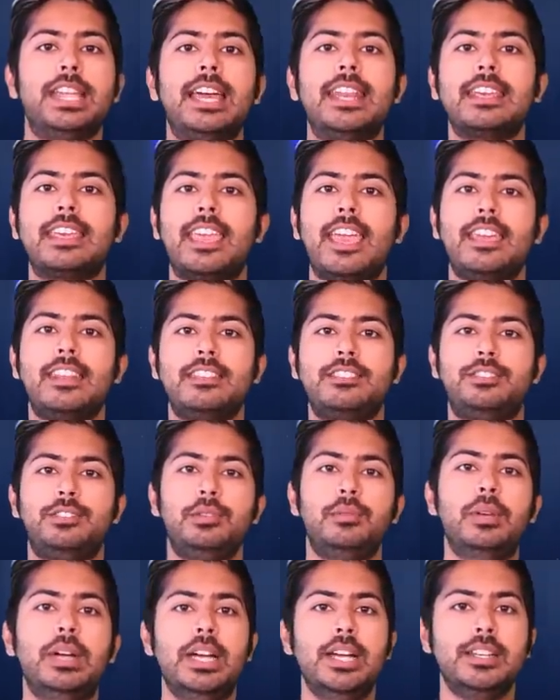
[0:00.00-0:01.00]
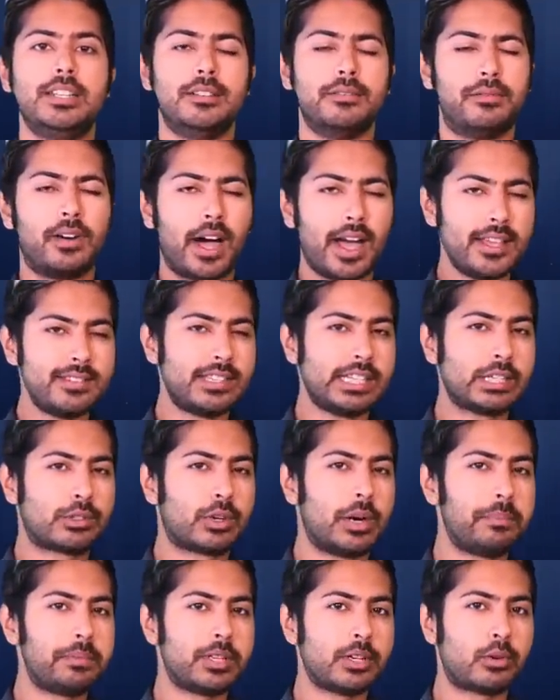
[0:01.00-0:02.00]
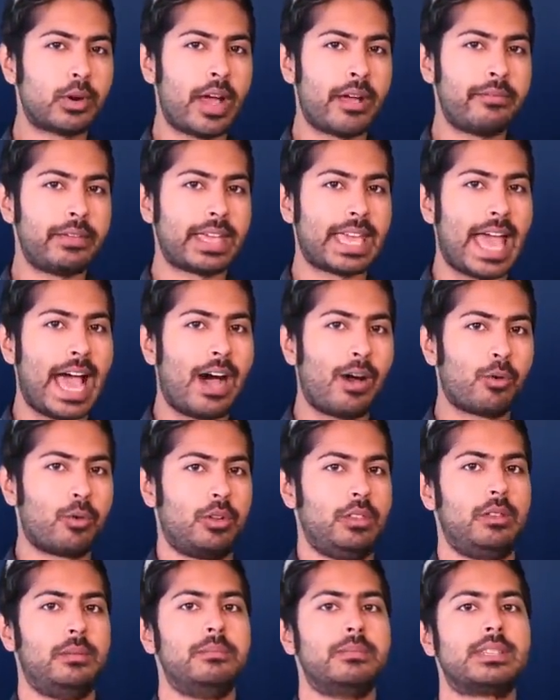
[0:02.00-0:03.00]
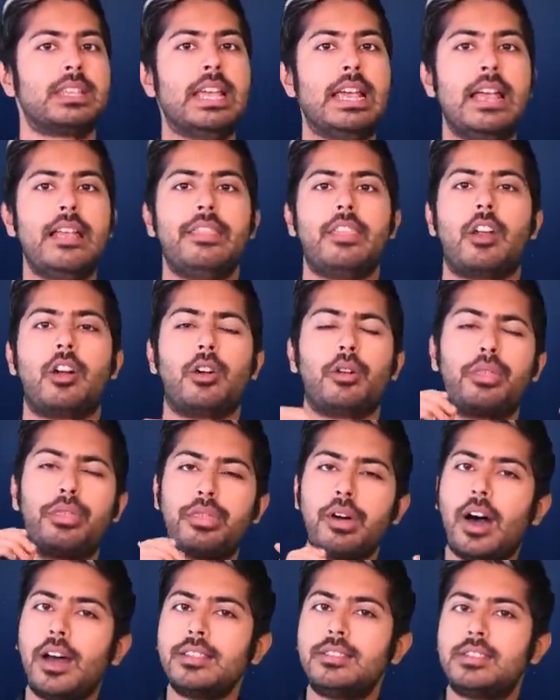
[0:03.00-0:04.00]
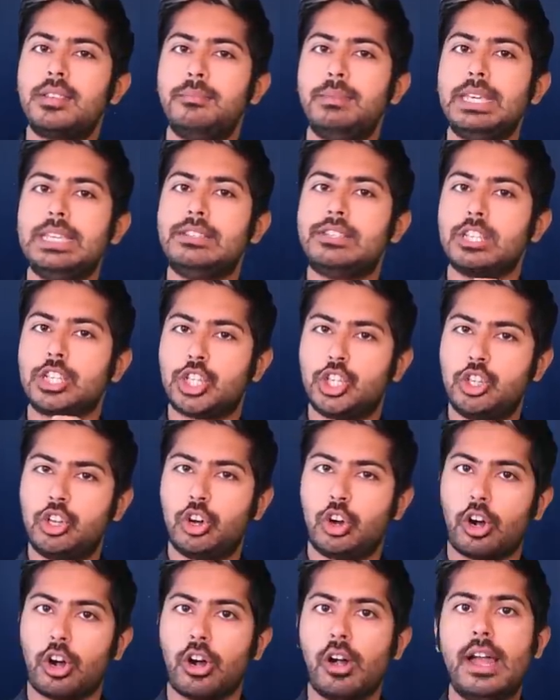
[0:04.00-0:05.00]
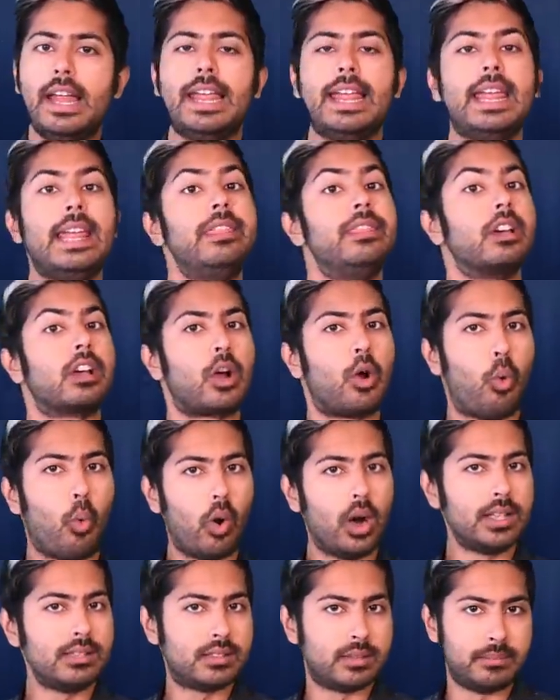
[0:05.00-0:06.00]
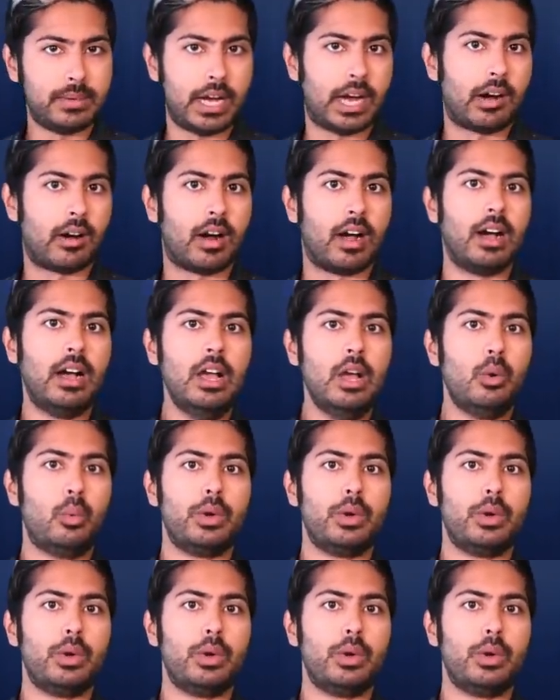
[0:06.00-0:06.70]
dedicated to devising cryptographic algorithms that are thought to be secure in the quantum era,